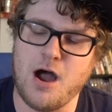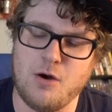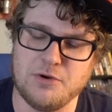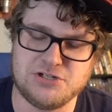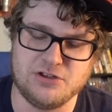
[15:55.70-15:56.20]

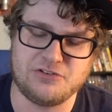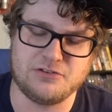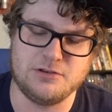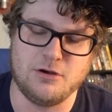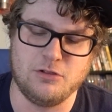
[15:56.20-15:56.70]
which is,
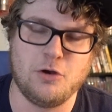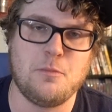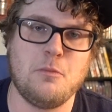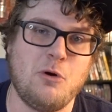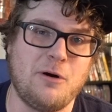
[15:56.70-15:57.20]
you know, a little
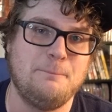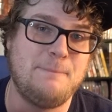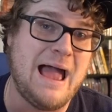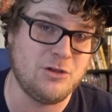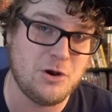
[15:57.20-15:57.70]
more
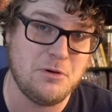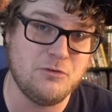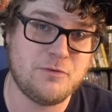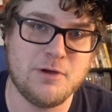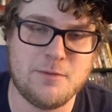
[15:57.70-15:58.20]
palatable
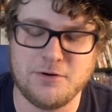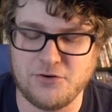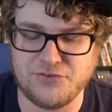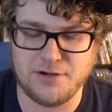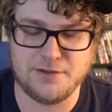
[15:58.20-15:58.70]
from what I'm
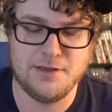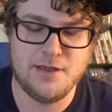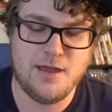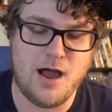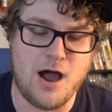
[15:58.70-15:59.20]
understanding.
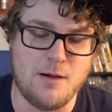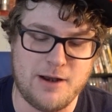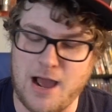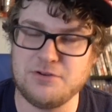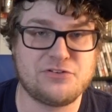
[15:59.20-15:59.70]
But
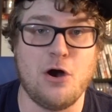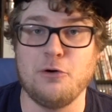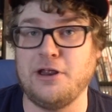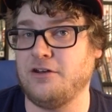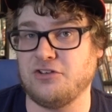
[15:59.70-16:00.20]
I'm just
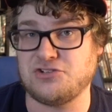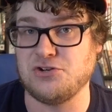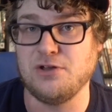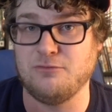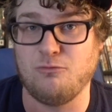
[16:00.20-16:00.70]
going in and just
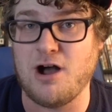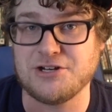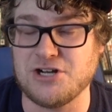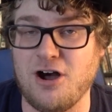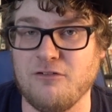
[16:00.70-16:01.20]
shooting and
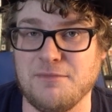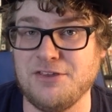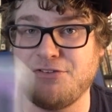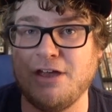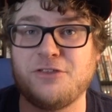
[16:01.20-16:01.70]
watching all of them.
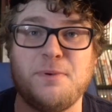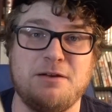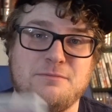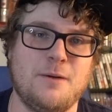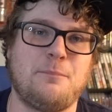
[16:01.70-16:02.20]
It's
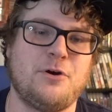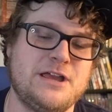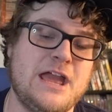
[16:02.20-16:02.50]
been a pretty